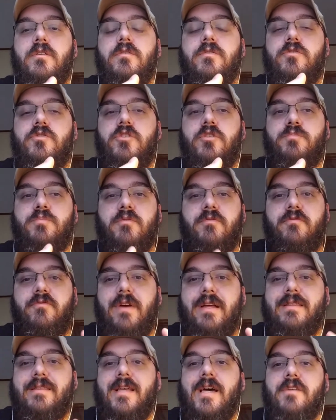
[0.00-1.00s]
to
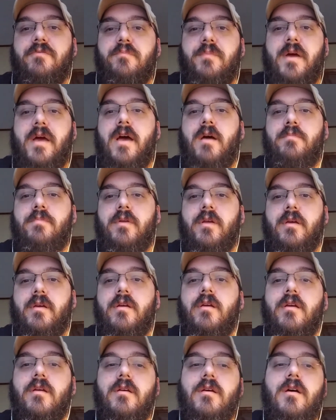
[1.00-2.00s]
prevent that from happening.
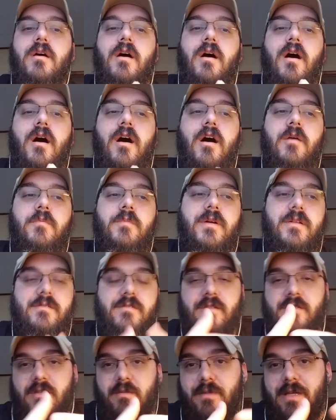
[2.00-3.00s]
And
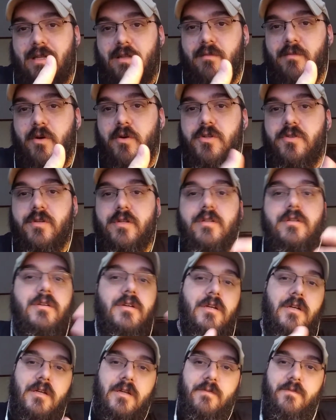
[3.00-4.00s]
since I'm not on the Motrin,
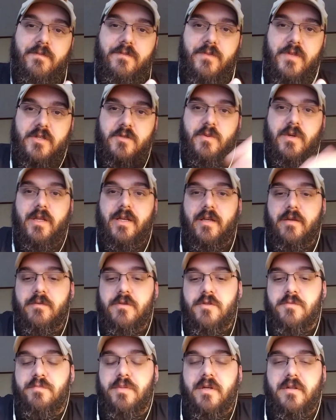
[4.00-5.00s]
the swelling
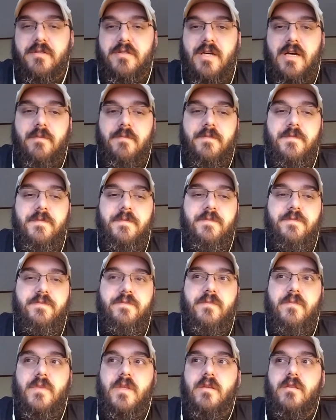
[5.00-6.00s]
just builds up.
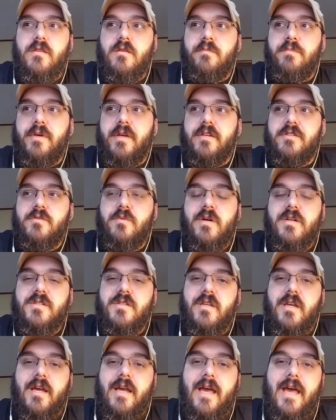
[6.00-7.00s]
The biggest
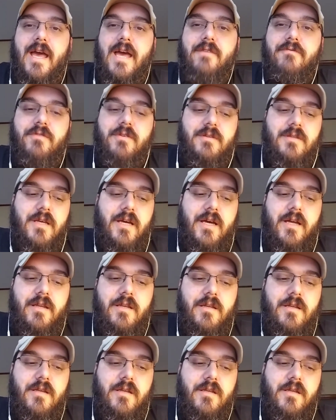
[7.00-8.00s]
question I have with that
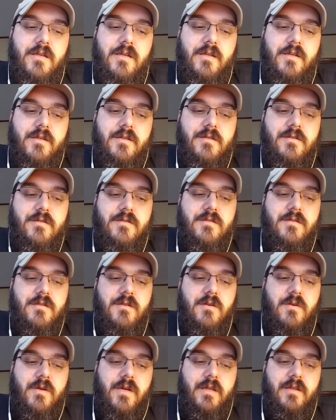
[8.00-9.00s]
is,
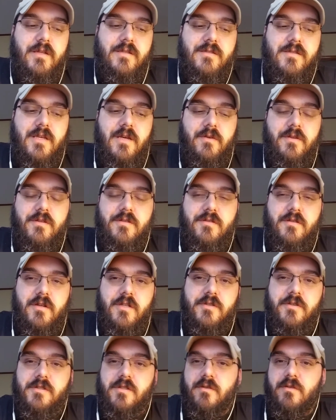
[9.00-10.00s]
okay, let's say the
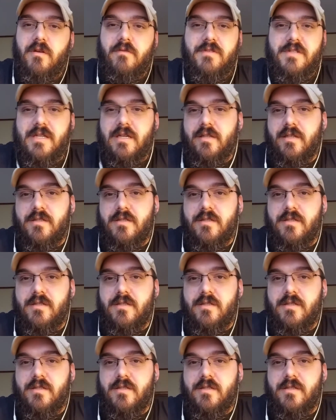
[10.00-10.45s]
surgery is a resounding